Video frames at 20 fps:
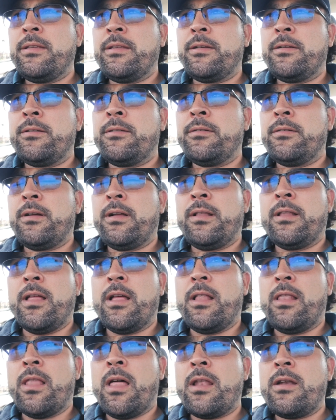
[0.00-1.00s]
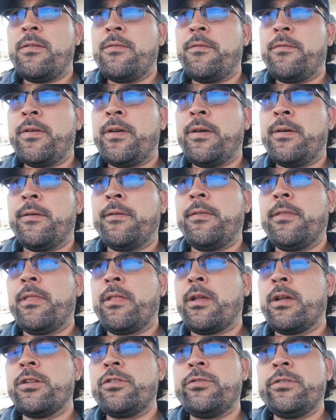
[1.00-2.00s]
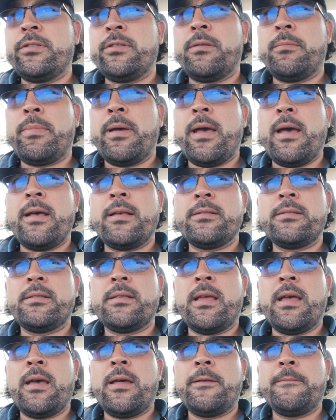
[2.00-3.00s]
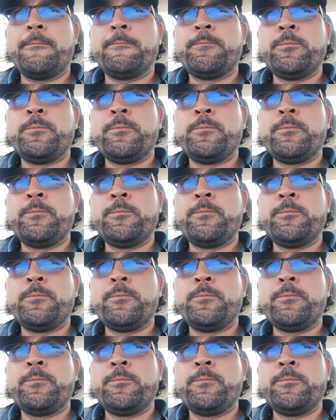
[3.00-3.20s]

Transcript: You know, a lot of countries in the past that